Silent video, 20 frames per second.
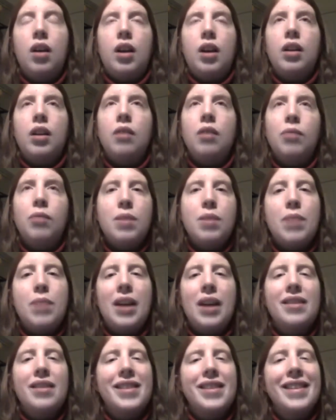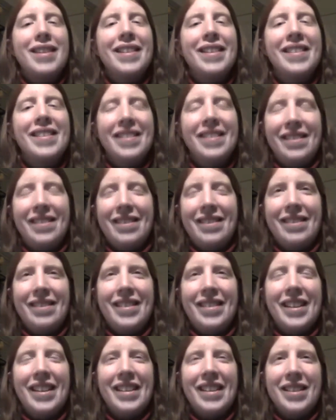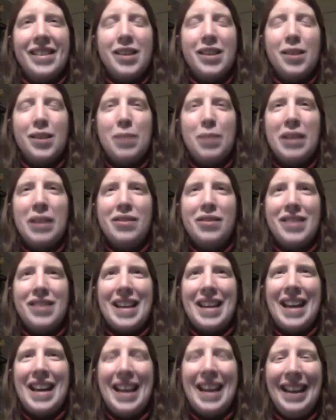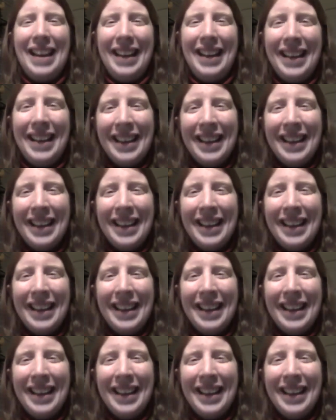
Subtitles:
I got to repaint the suspenders again